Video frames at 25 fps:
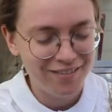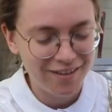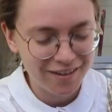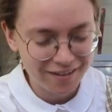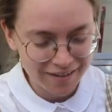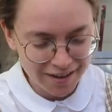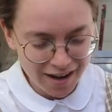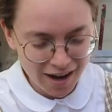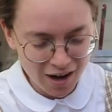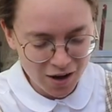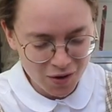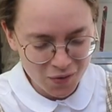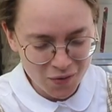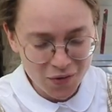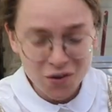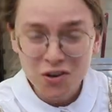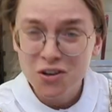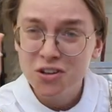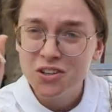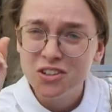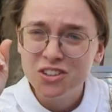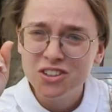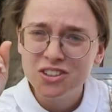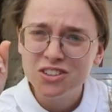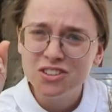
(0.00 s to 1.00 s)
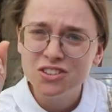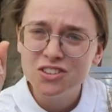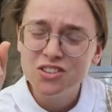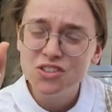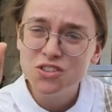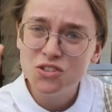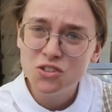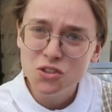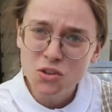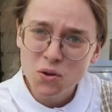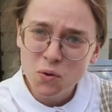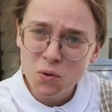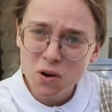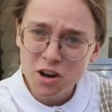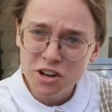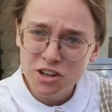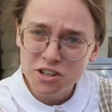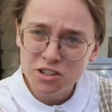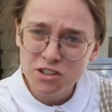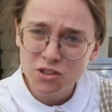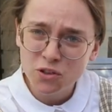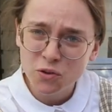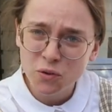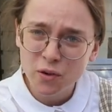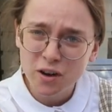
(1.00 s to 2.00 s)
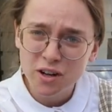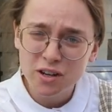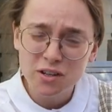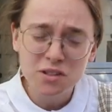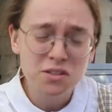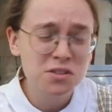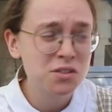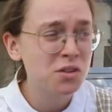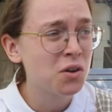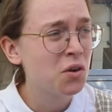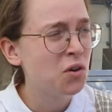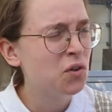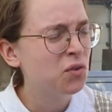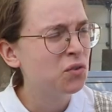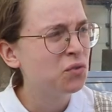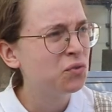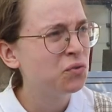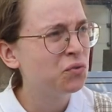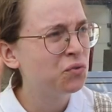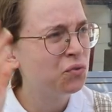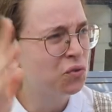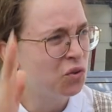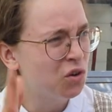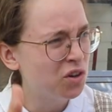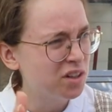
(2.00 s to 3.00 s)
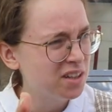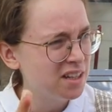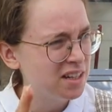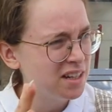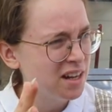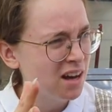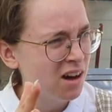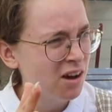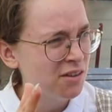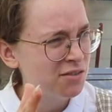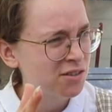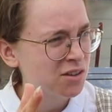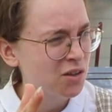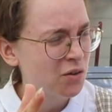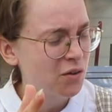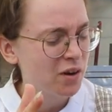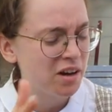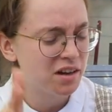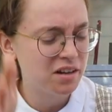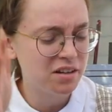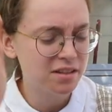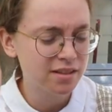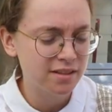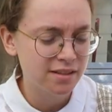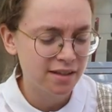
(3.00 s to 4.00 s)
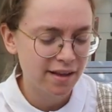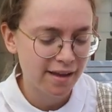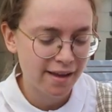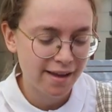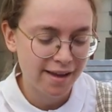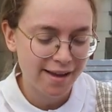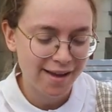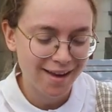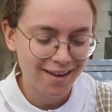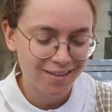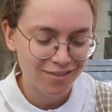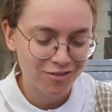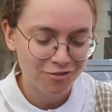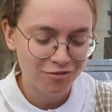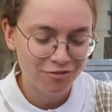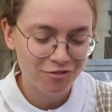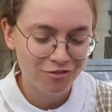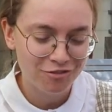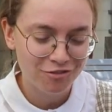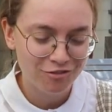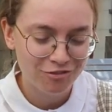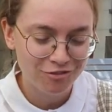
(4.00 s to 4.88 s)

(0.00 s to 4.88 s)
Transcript: We are now two quarter squares, 14 half squares, and